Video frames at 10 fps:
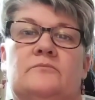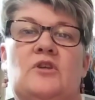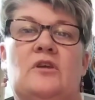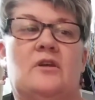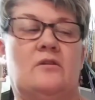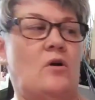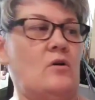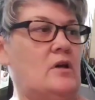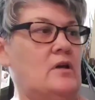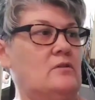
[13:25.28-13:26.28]
so you can
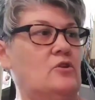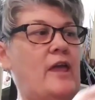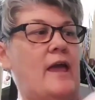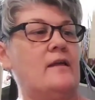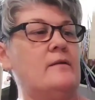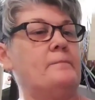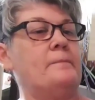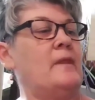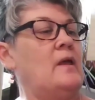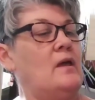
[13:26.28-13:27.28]
look at it.
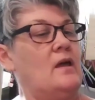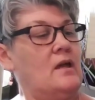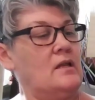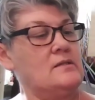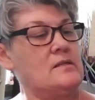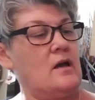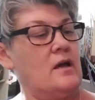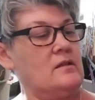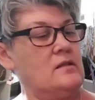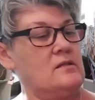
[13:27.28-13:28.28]
And it's
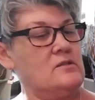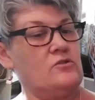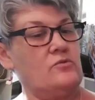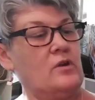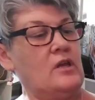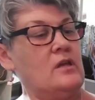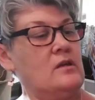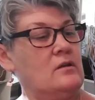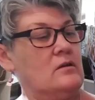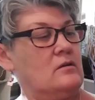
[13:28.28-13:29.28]
got these 3